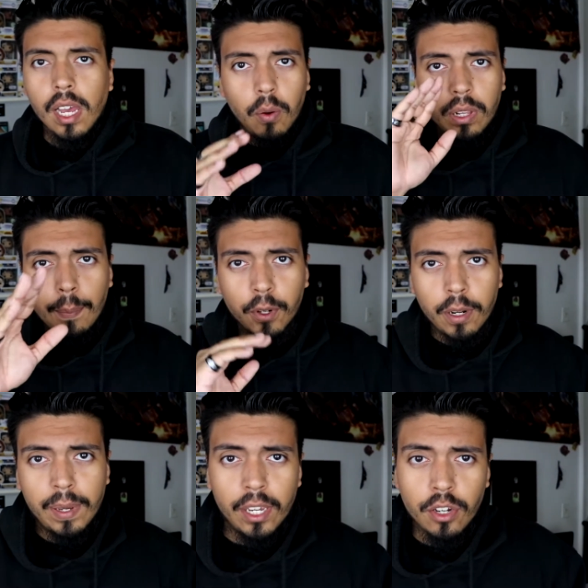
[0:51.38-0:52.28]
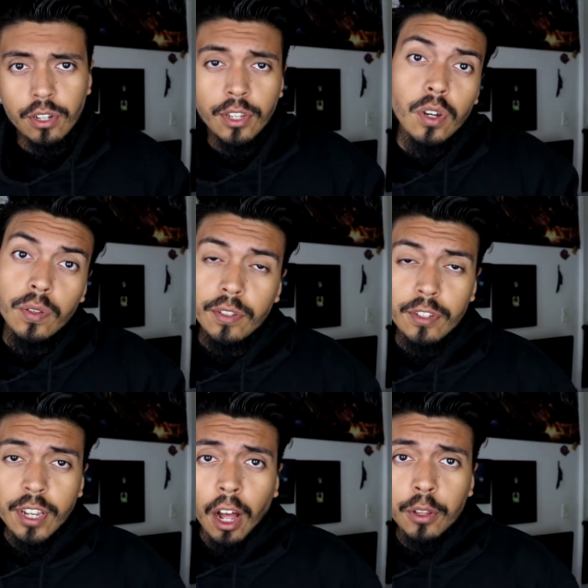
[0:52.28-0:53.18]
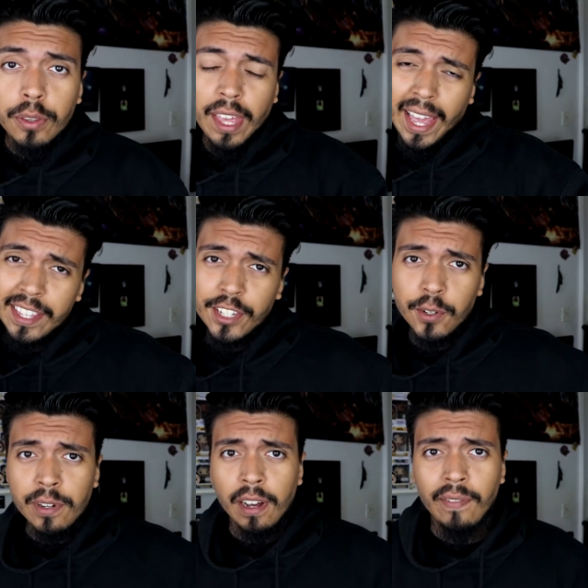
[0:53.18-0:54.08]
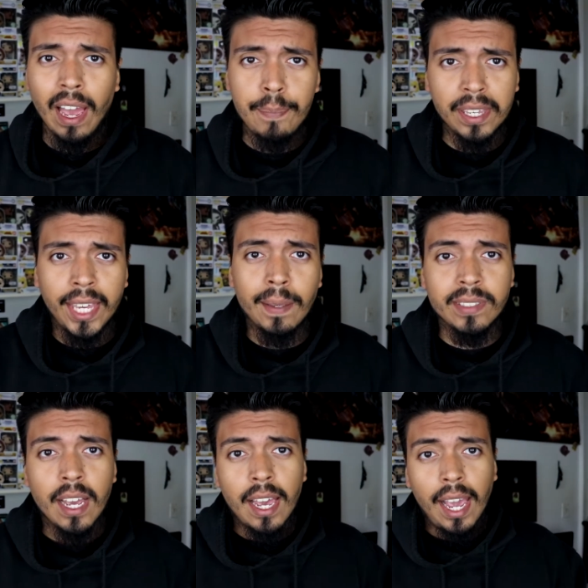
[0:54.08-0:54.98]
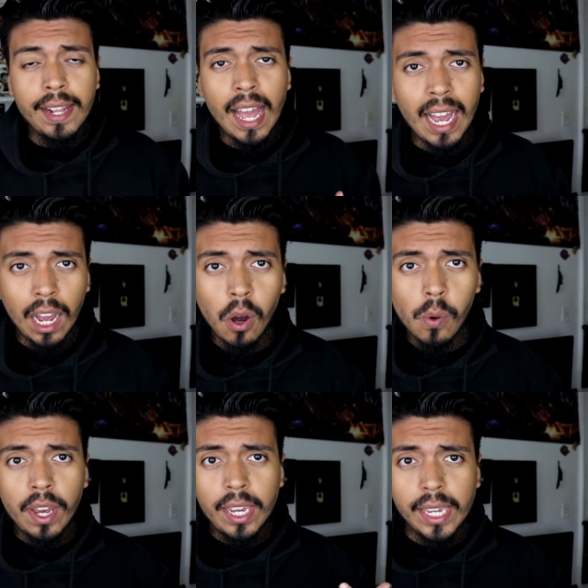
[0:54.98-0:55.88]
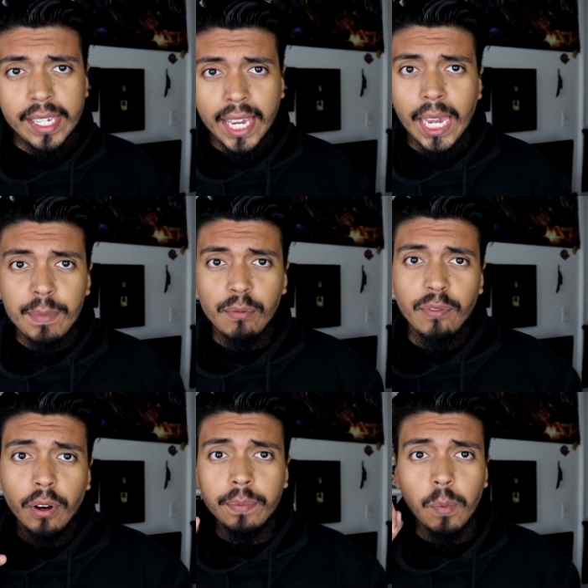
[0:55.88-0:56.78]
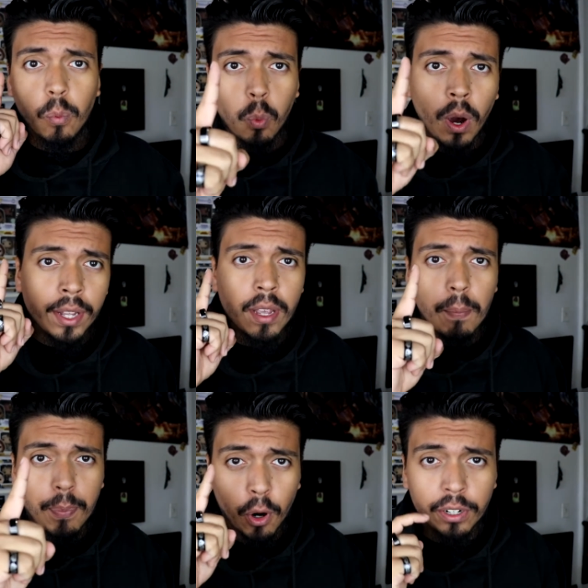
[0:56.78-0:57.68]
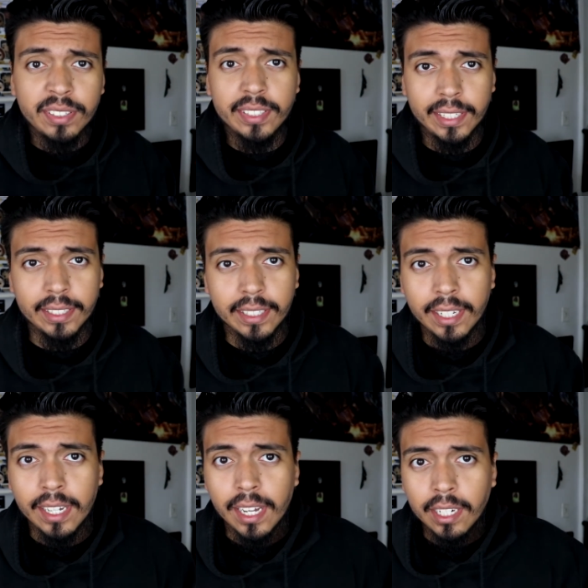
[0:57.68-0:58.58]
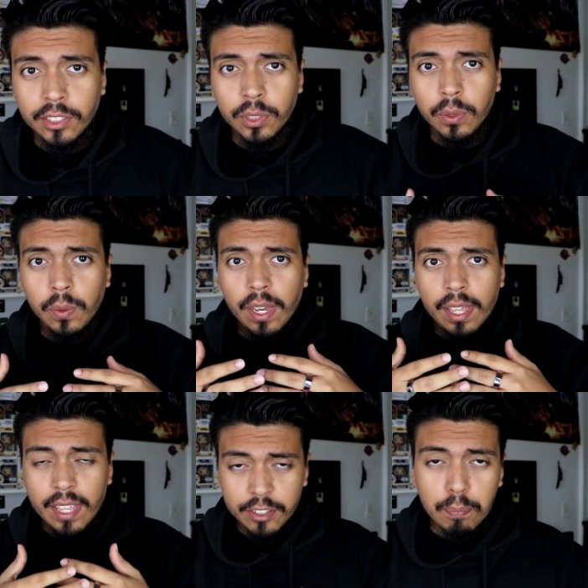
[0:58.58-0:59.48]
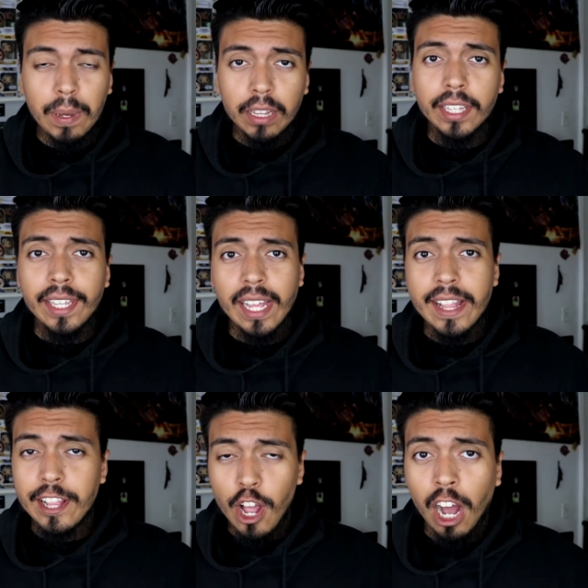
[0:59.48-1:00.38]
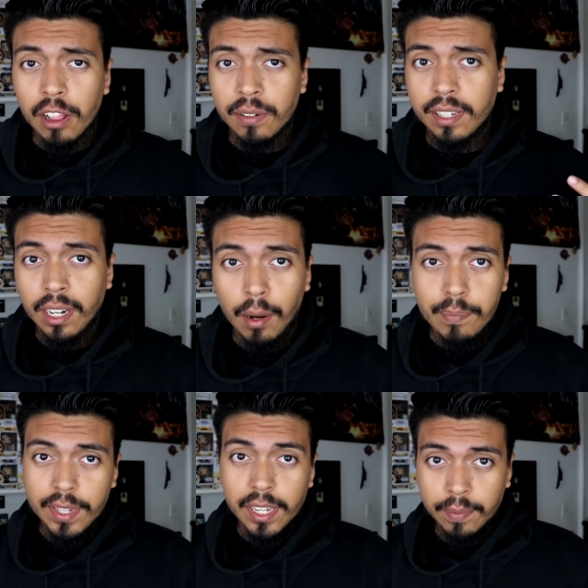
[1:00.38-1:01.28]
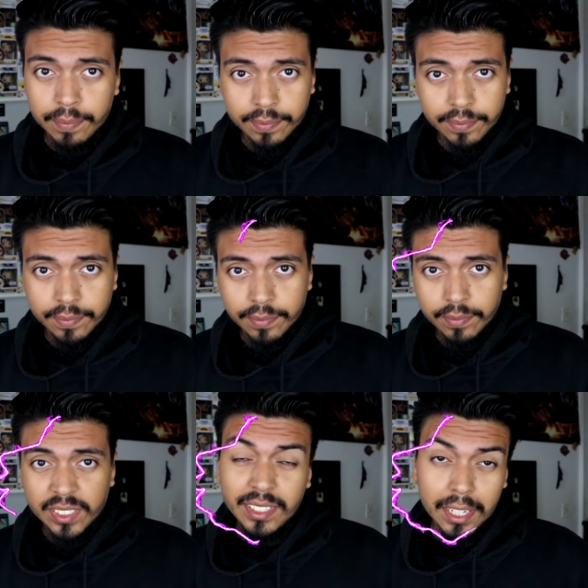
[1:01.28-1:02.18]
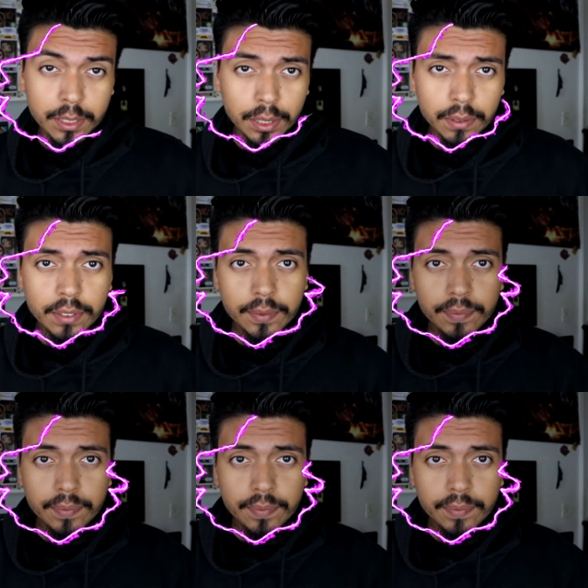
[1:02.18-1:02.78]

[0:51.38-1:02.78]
Well, I'm gonna be your dude to tell you the history of Epic Games and how it came from one person to this billion-dollar company. Stay tuned.